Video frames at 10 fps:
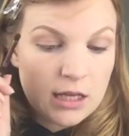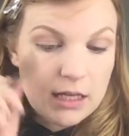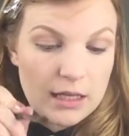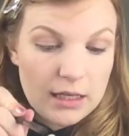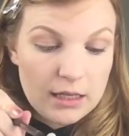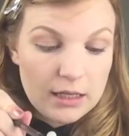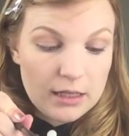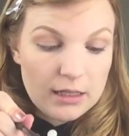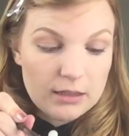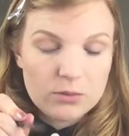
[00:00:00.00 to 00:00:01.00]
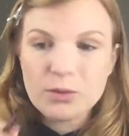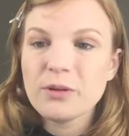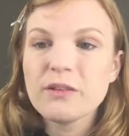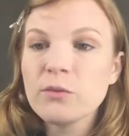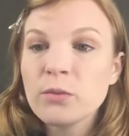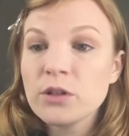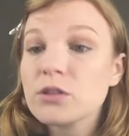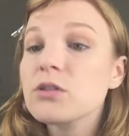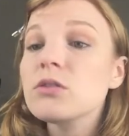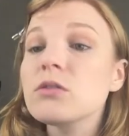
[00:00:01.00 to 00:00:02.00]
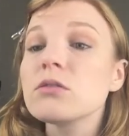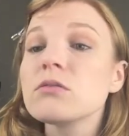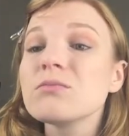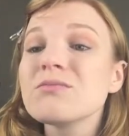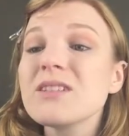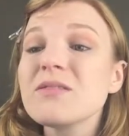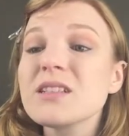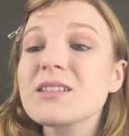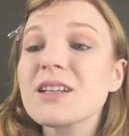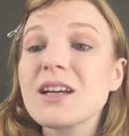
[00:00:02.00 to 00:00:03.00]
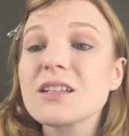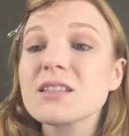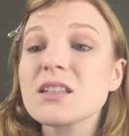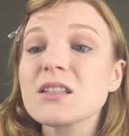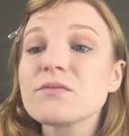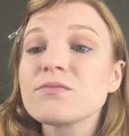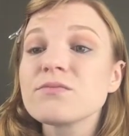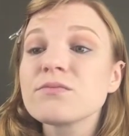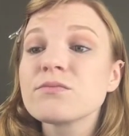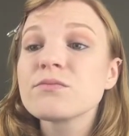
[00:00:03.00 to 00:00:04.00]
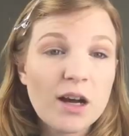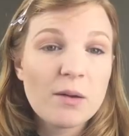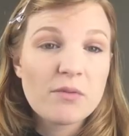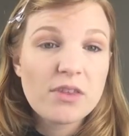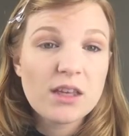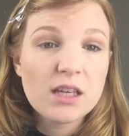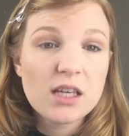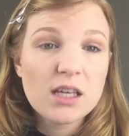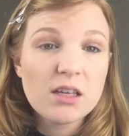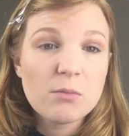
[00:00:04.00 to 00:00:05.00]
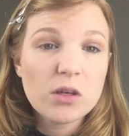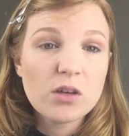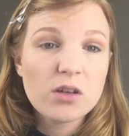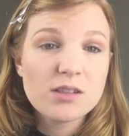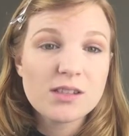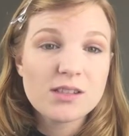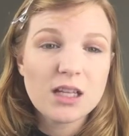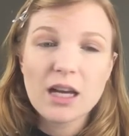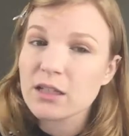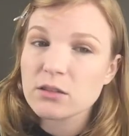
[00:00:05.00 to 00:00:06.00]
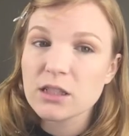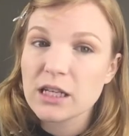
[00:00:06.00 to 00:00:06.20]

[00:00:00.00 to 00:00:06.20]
And what do I even want to do? I haven't decided yet. I'm thinking because it's a casual